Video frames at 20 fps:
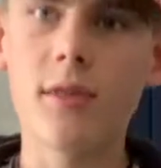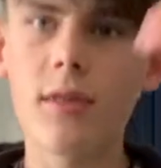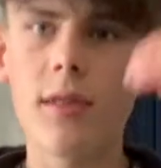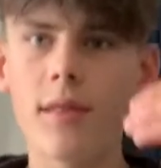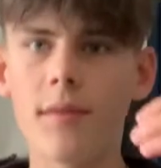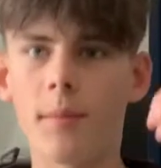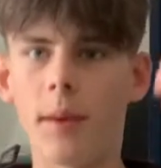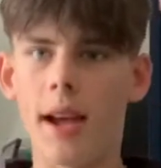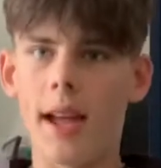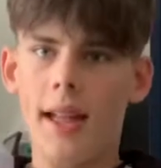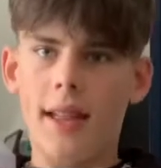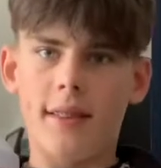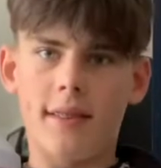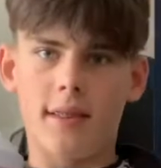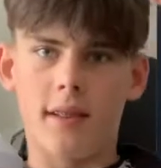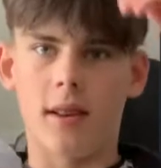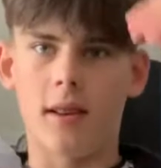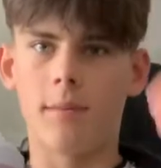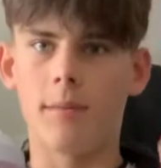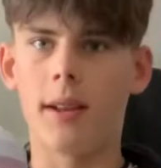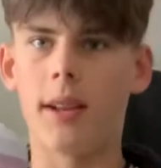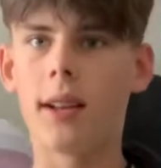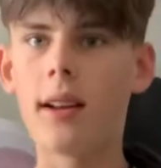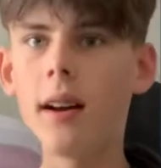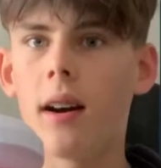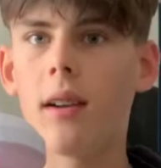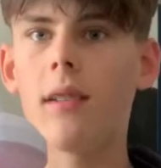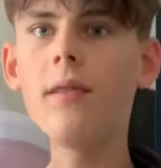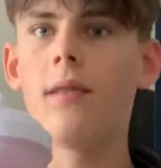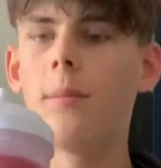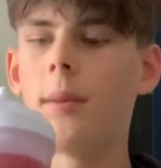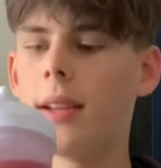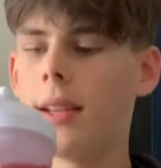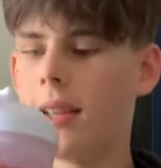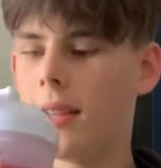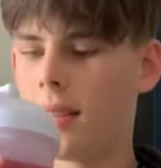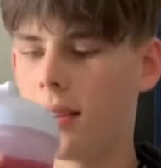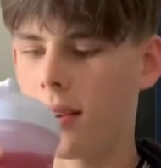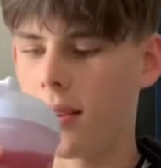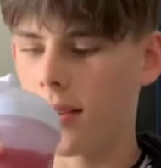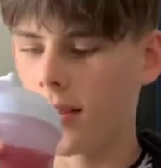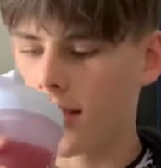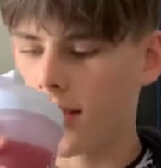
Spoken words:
if my head's kind of being cut off a bit here, guys.